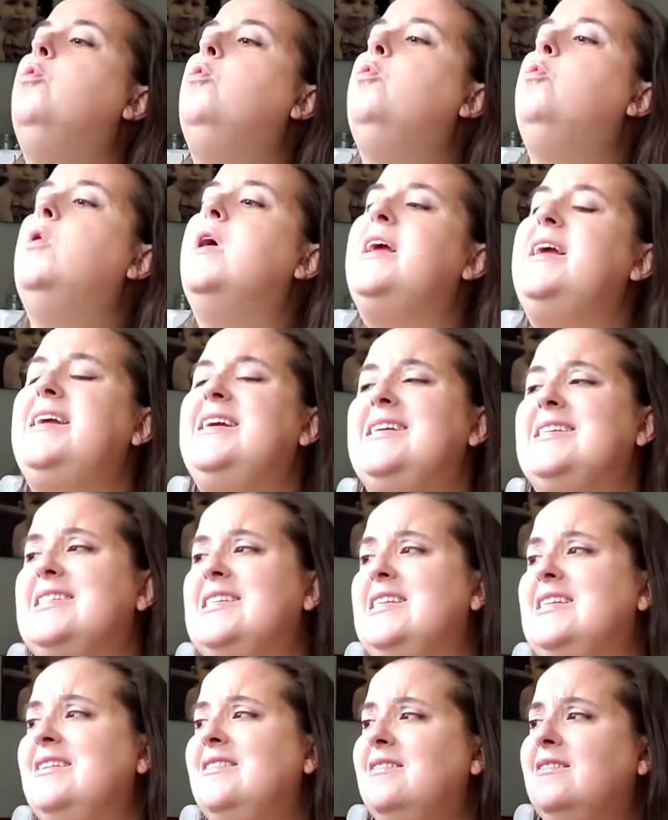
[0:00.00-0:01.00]

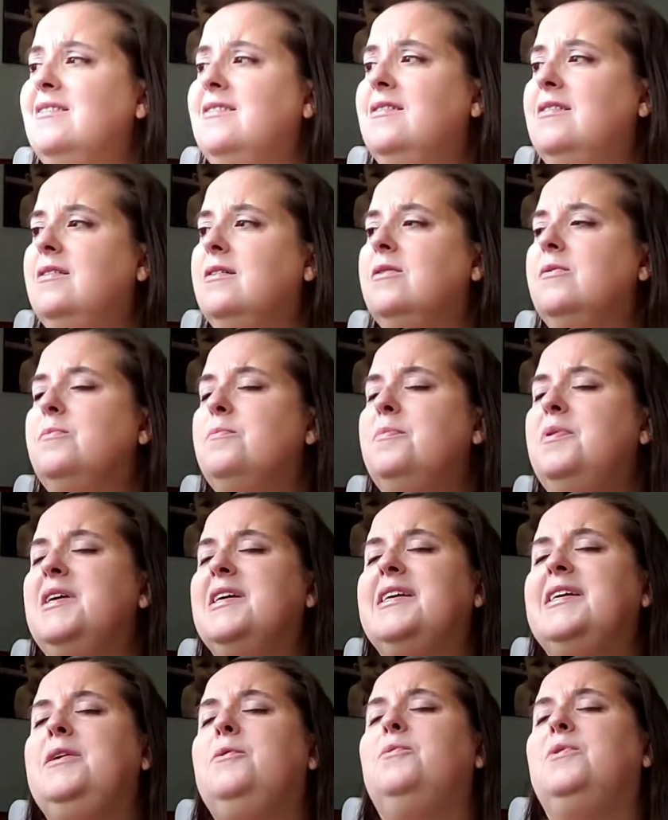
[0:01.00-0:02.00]
Wait,
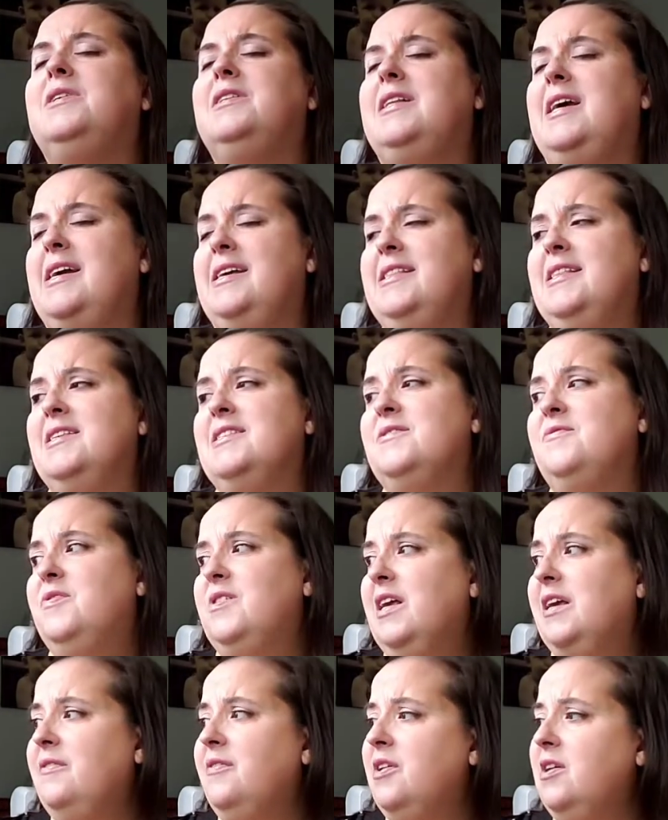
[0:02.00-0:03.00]
Piggy will like this
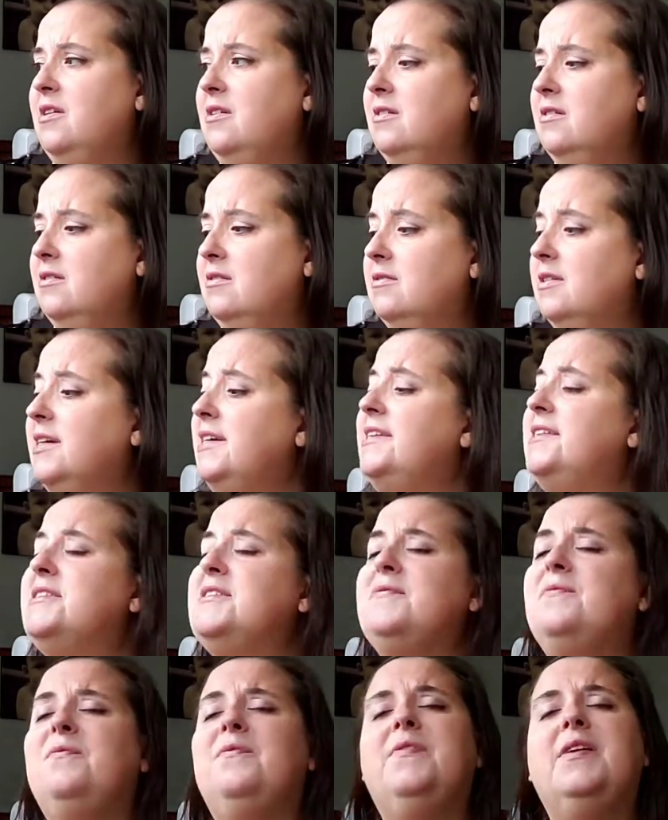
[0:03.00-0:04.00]
flavor. It
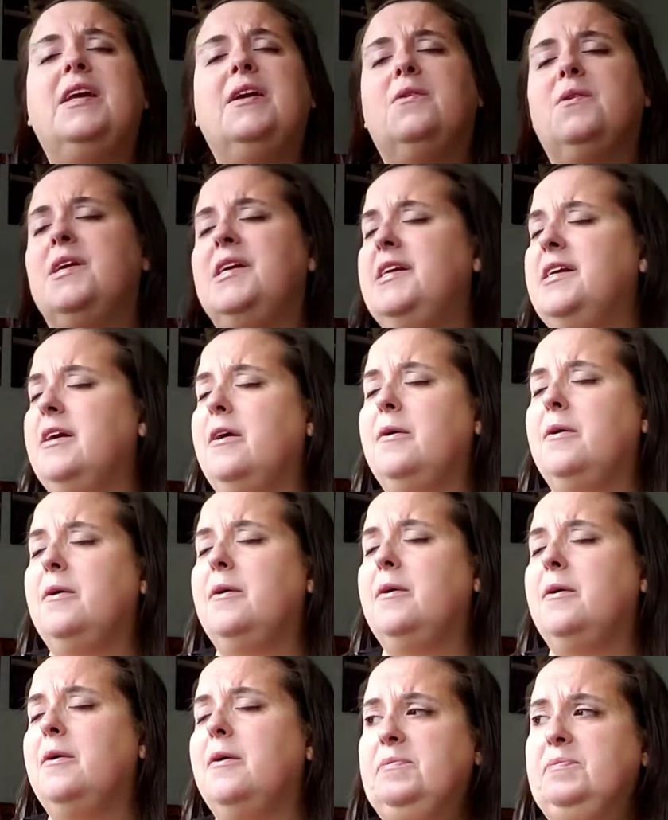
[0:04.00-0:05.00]
is very
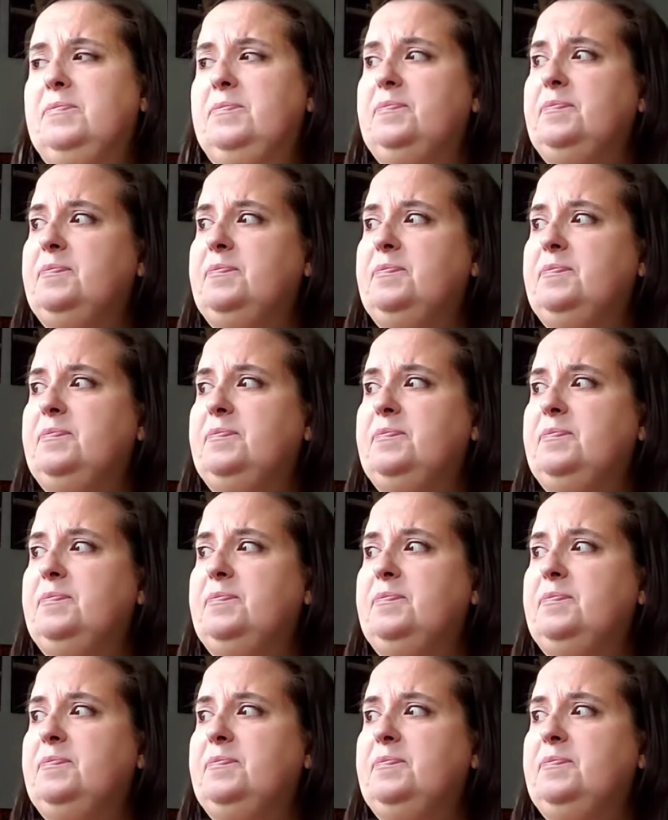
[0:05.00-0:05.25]
yummy.